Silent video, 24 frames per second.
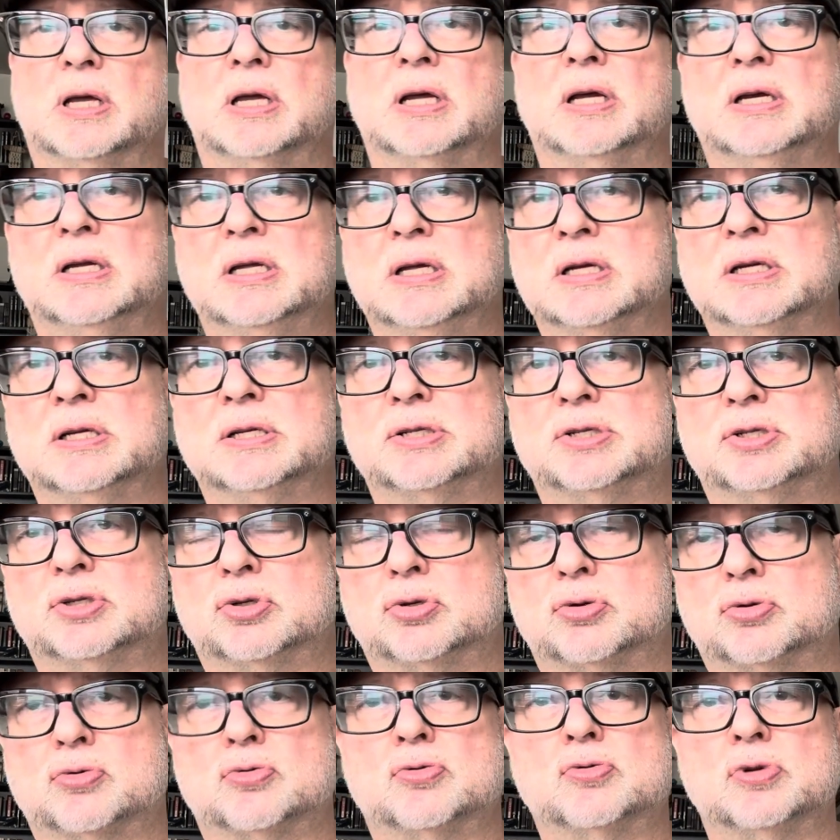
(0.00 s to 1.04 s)
It is
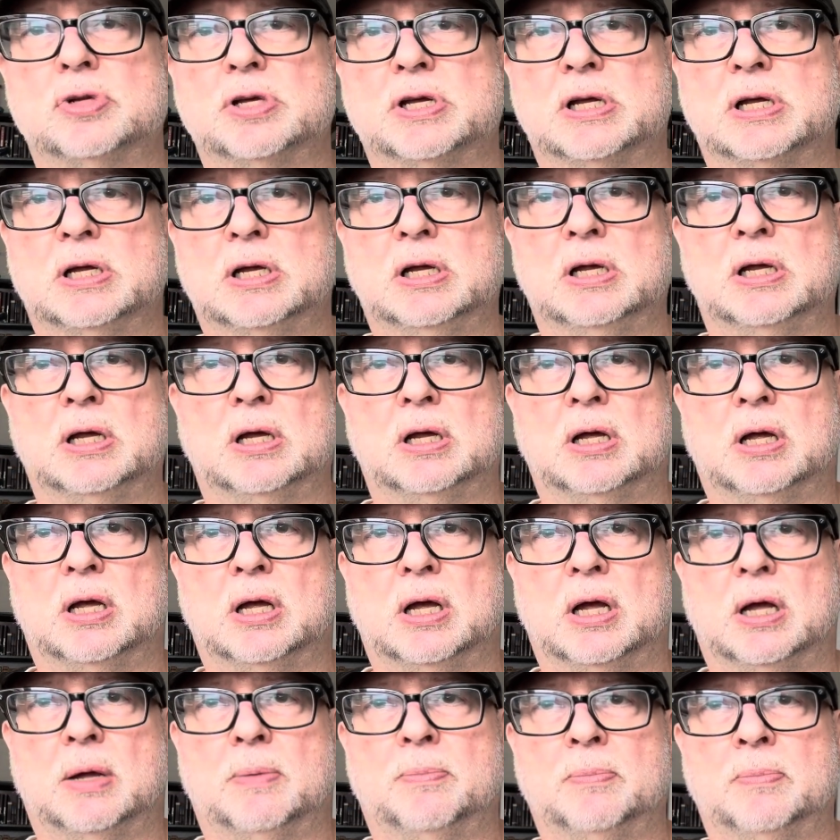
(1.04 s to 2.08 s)
truly
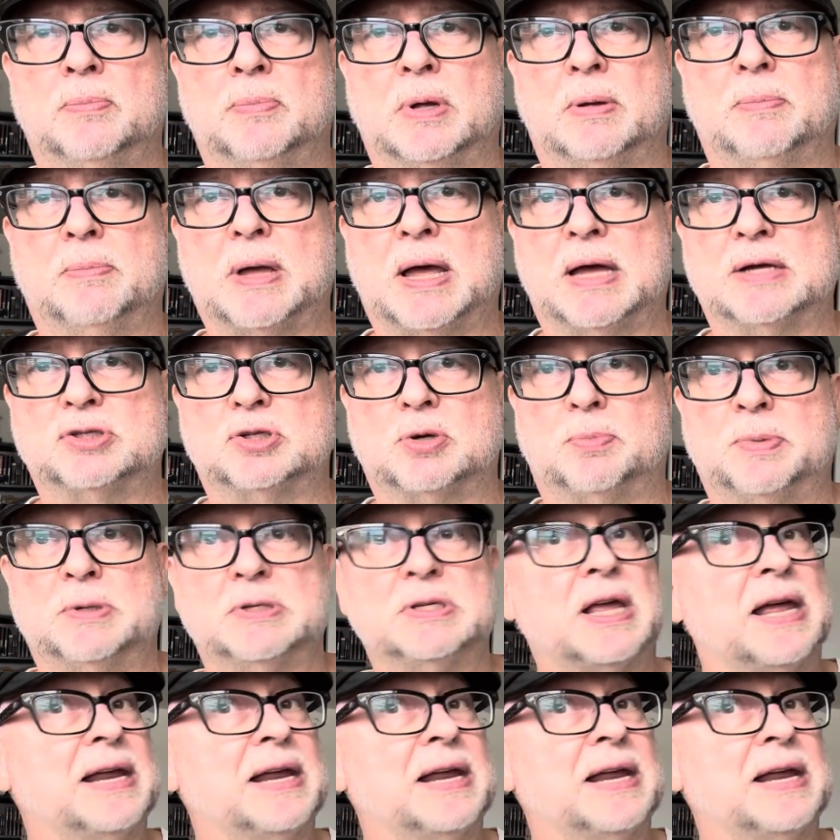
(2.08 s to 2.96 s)
a masterpiece,